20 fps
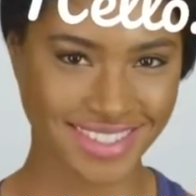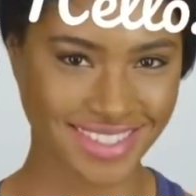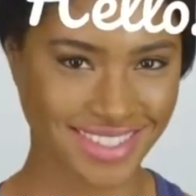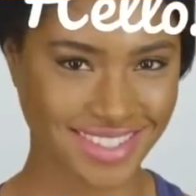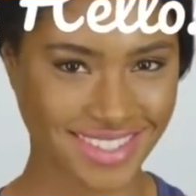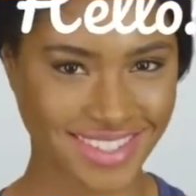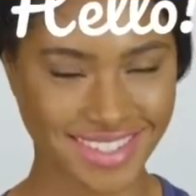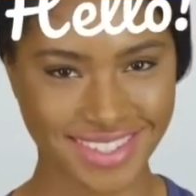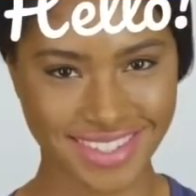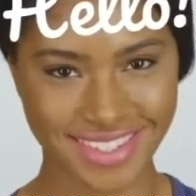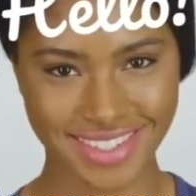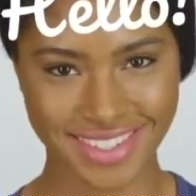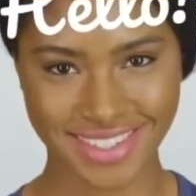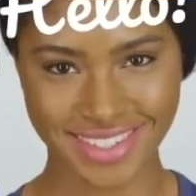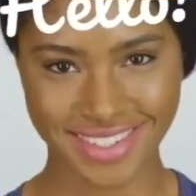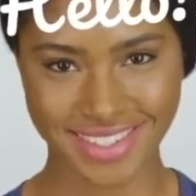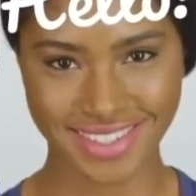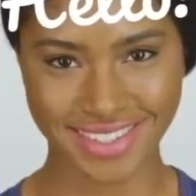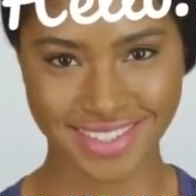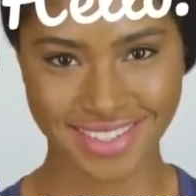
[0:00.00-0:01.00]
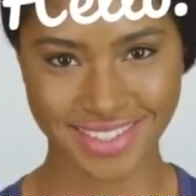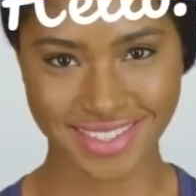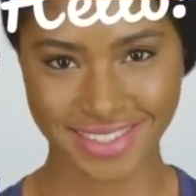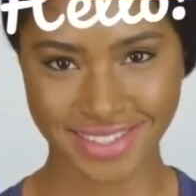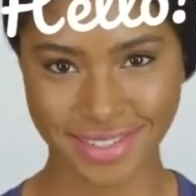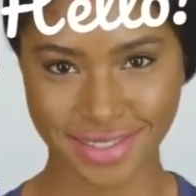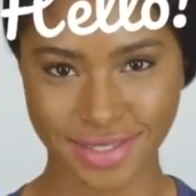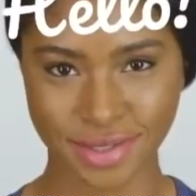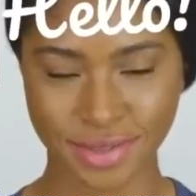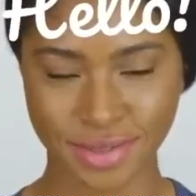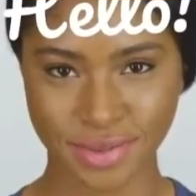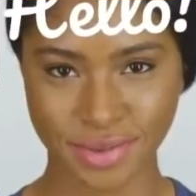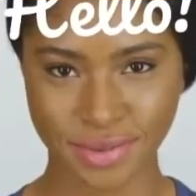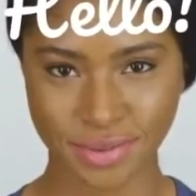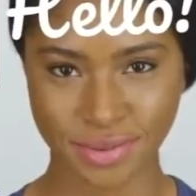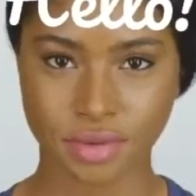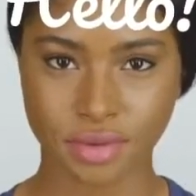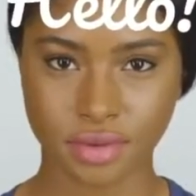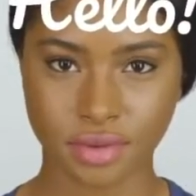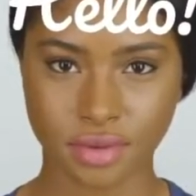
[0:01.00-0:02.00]
All right, so now
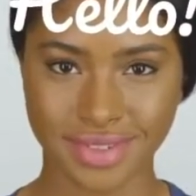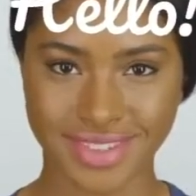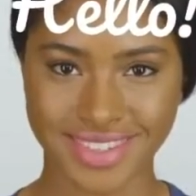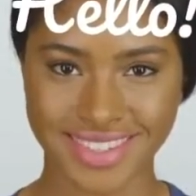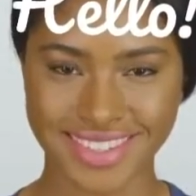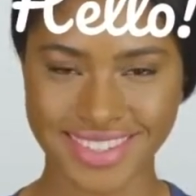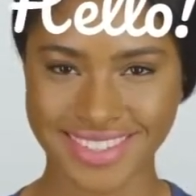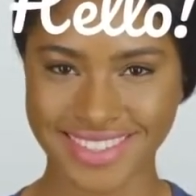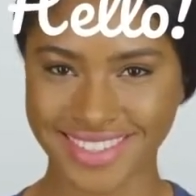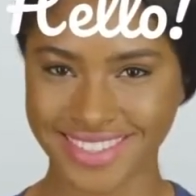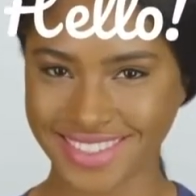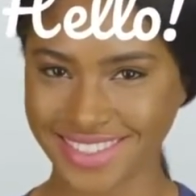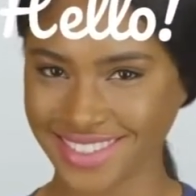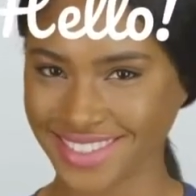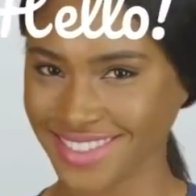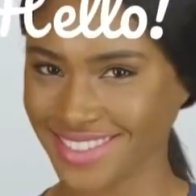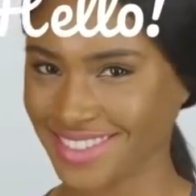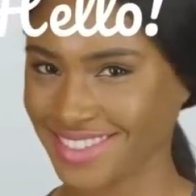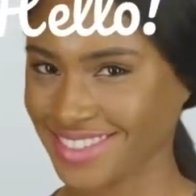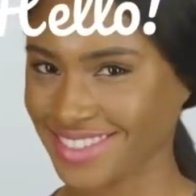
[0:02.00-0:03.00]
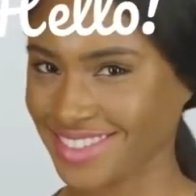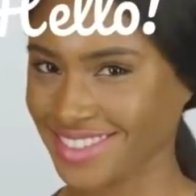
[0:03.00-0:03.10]
on our new object,